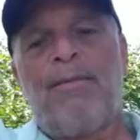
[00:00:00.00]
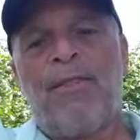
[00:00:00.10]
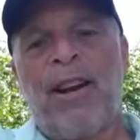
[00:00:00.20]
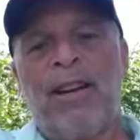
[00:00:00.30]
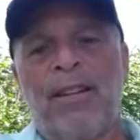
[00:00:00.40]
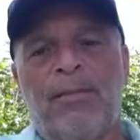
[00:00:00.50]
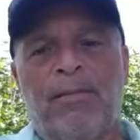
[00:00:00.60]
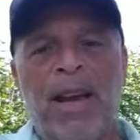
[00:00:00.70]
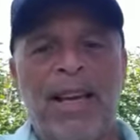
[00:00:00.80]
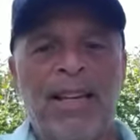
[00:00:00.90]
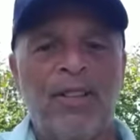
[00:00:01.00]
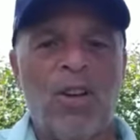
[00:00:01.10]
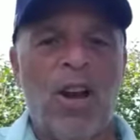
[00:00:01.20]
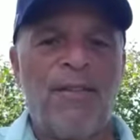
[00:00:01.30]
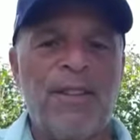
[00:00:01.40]
friend is back in his
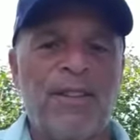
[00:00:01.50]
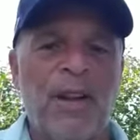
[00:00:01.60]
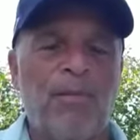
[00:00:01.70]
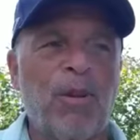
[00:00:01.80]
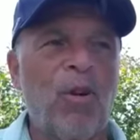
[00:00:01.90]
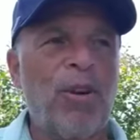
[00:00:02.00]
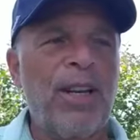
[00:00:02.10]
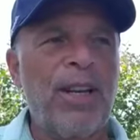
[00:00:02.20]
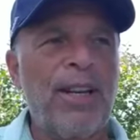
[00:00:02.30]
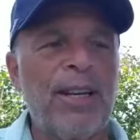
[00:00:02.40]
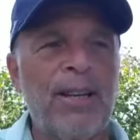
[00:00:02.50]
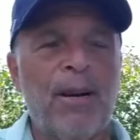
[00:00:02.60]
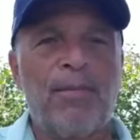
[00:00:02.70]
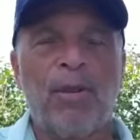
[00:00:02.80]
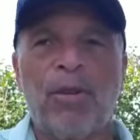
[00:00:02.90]
office uploading, and he
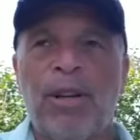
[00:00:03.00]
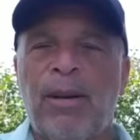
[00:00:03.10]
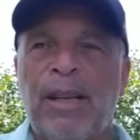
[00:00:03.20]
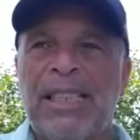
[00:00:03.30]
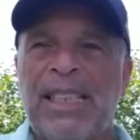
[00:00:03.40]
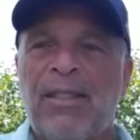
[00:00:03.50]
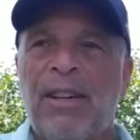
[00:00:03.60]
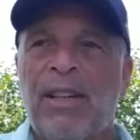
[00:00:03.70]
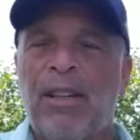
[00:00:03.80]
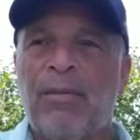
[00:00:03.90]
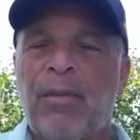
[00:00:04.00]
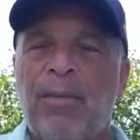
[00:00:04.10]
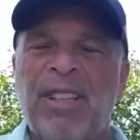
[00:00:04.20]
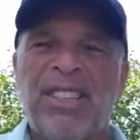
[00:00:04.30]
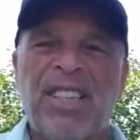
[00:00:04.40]
uploaded like seven up
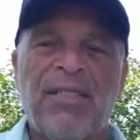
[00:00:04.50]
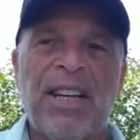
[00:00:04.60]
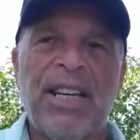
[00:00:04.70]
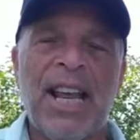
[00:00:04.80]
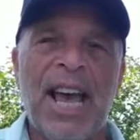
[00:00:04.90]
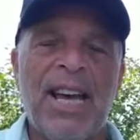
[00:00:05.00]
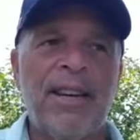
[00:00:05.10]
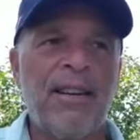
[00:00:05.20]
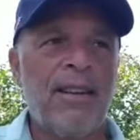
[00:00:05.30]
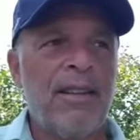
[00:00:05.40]
to 79